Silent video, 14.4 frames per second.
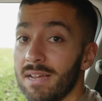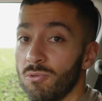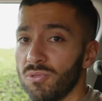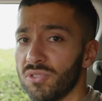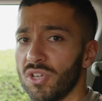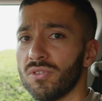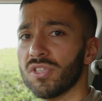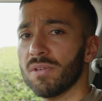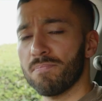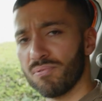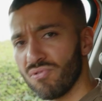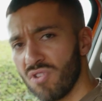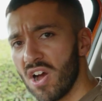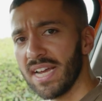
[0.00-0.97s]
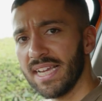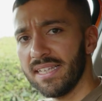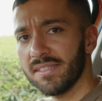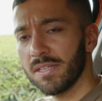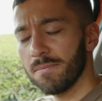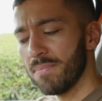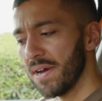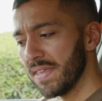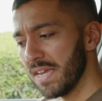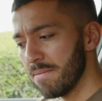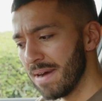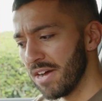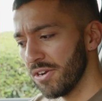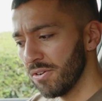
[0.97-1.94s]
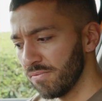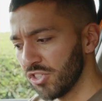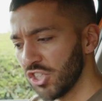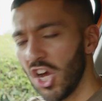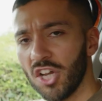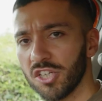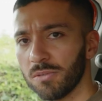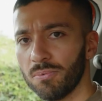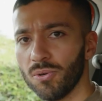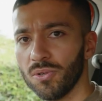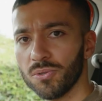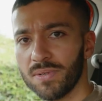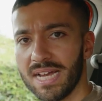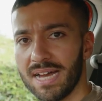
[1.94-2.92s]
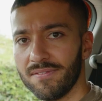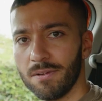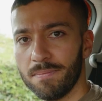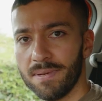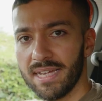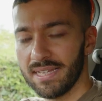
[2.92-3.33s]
And I'm also surprised by the amount of charger ports we have up